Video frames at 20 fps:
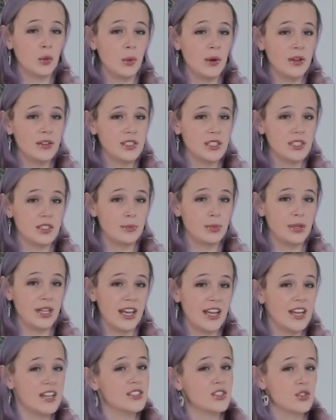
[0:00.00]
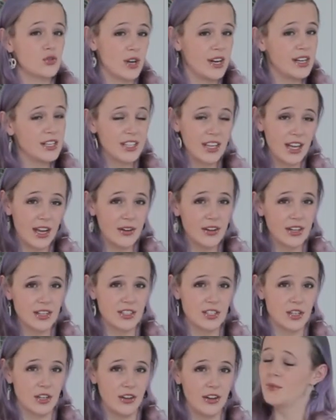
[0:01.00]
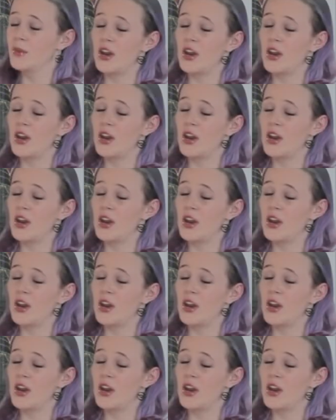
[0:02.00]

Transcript: wanted to play a straight character.